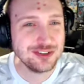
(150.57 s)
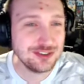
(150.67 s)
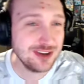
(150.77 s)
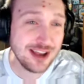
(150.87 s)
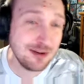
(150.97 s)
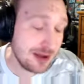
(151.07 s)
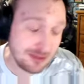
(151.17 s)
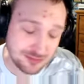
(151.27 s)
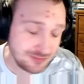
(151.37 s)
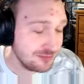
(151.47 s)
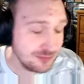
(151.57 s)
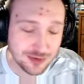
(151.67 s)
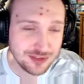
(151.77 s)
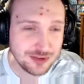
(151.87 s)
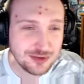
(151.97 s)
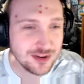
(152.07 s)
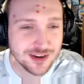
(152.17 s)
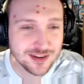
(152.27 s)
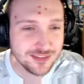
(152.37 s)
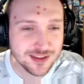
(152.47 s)
So I'm with you, Greg,
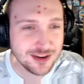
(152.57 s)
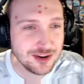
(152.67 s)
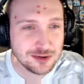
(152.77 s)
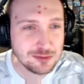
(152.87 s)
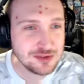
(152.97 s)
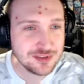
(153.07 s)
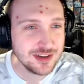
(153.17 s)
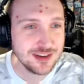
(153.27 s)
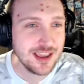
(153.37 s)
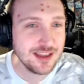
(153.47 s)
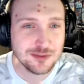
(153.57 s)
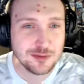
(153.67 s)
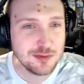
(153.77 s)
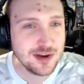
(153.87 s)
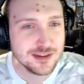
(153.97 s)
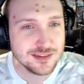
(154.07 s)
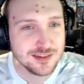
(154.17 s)
on that 100%. It has to be Boxy.